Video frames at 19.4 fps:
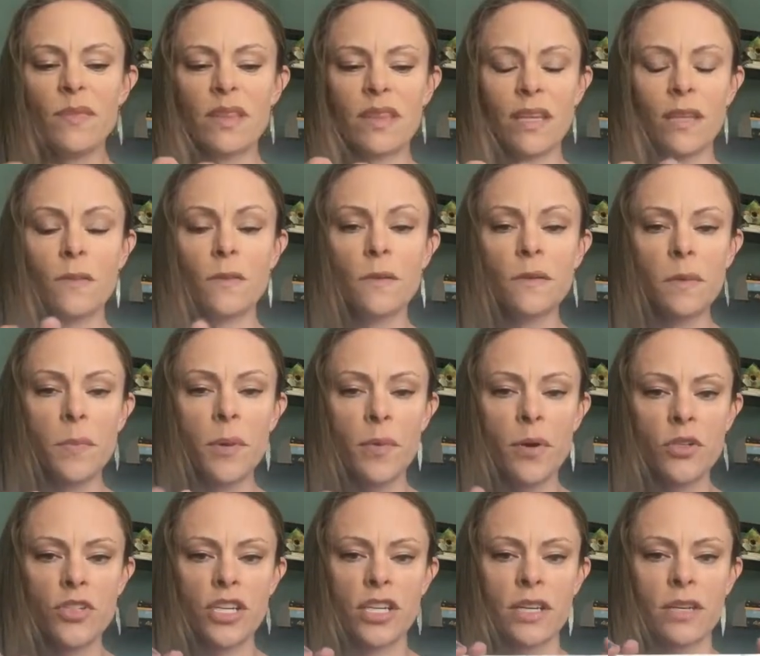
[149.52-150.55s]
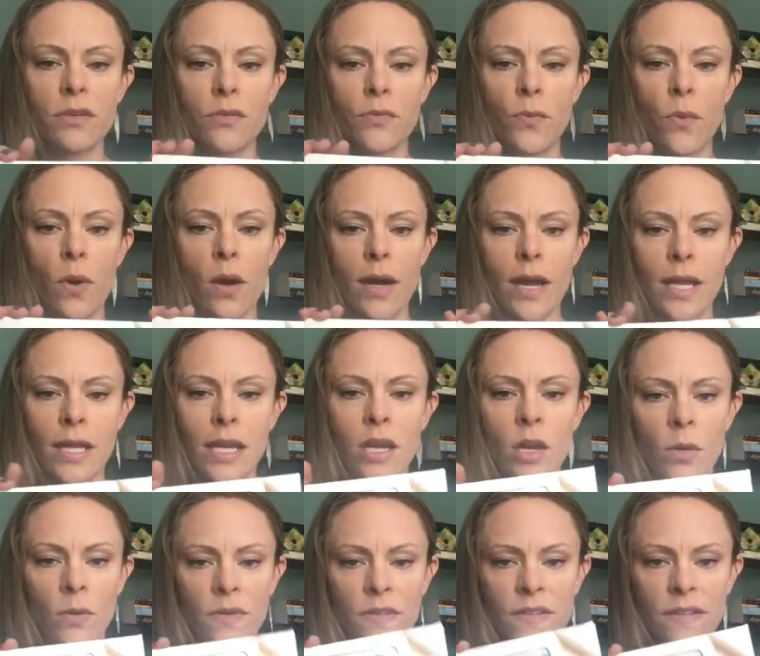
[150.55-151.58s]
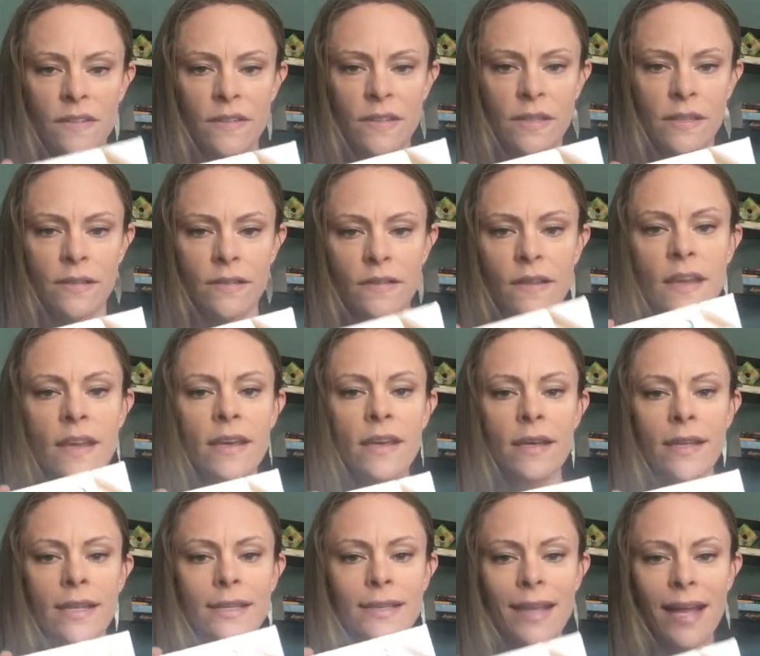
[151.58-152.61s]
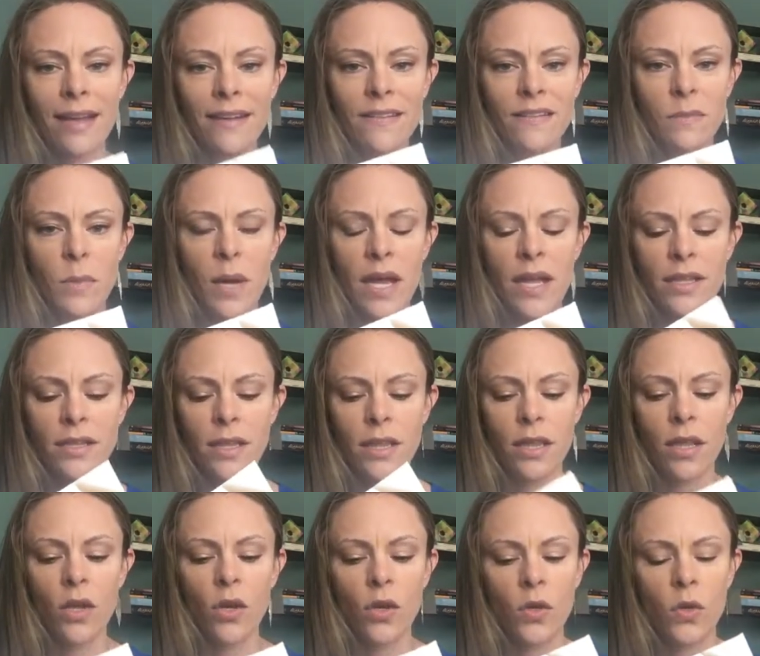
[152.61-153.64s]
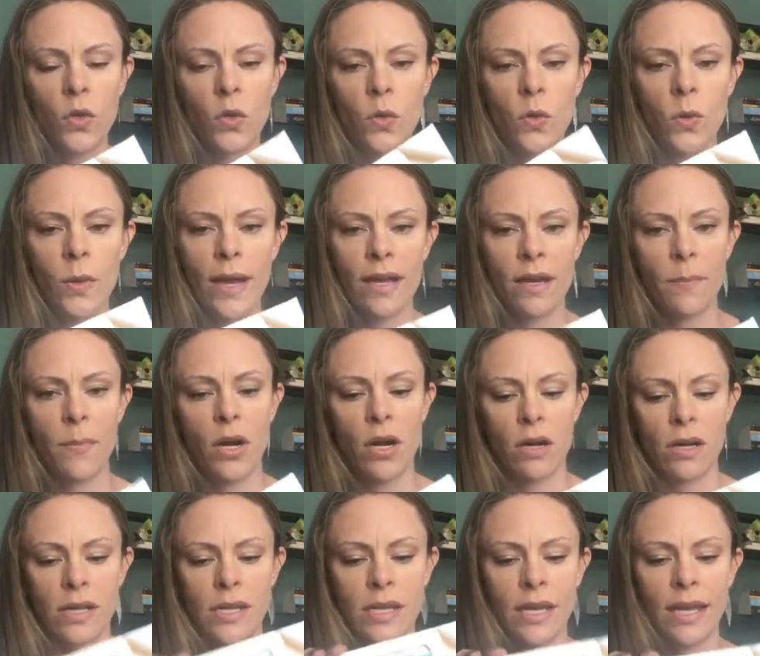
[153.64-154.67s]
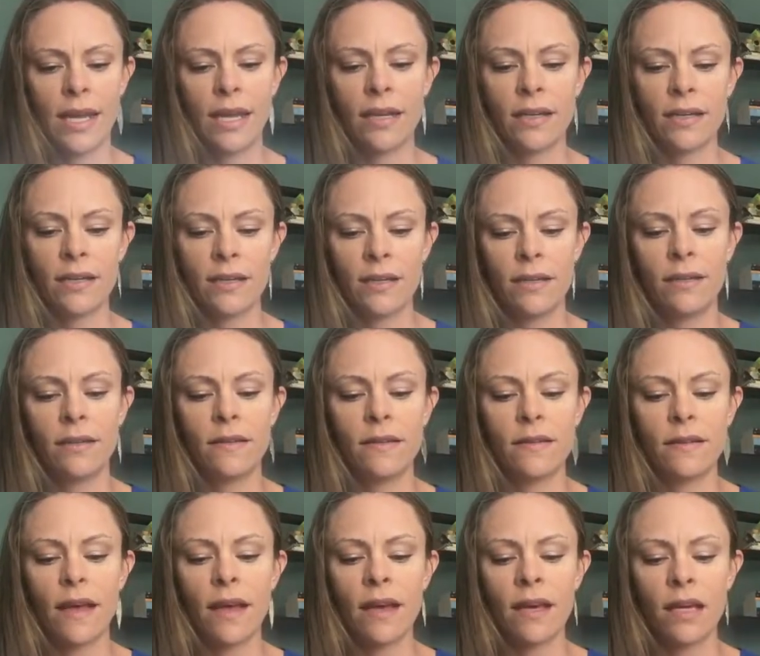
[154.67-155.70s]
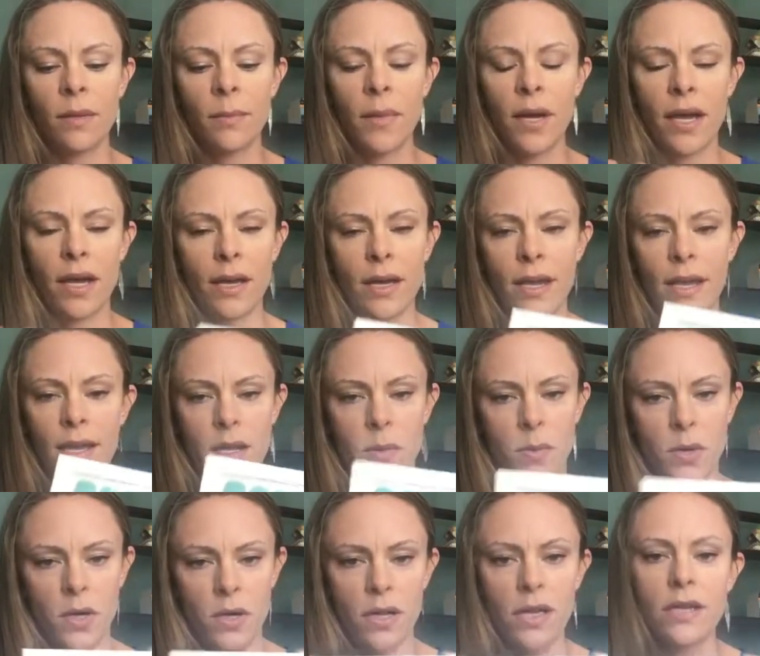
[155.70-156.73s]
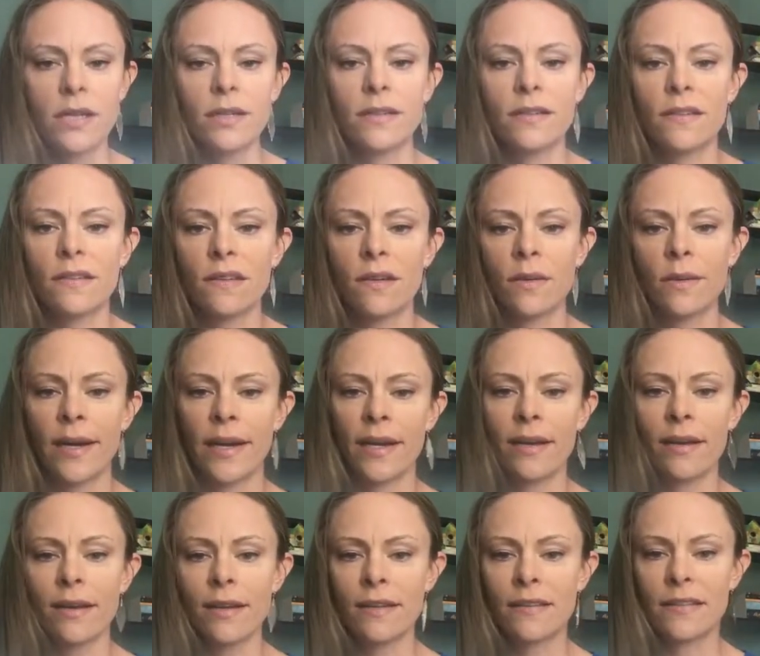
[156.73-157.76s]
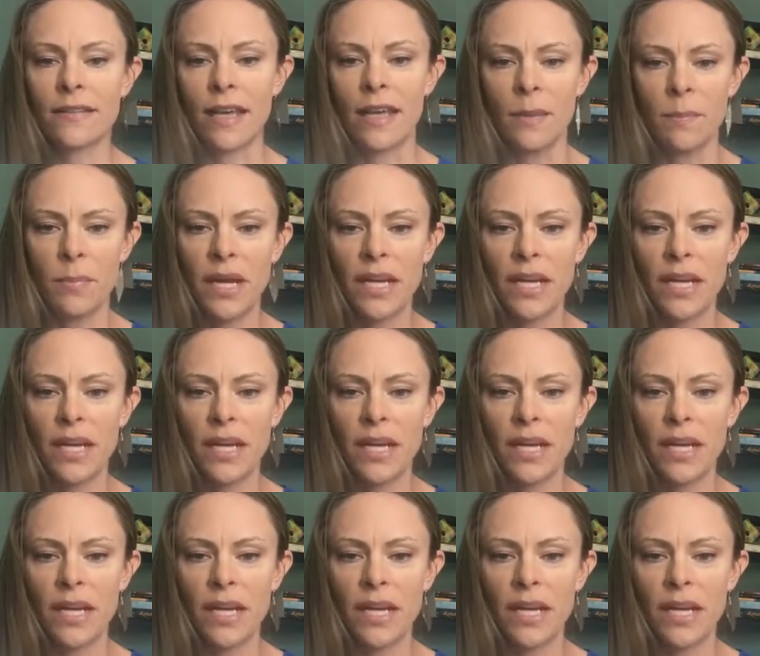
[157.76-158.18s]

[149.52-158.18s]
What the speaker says: This was a promotion for any hostesses last month who had a party, and I had a party, and so I got a set.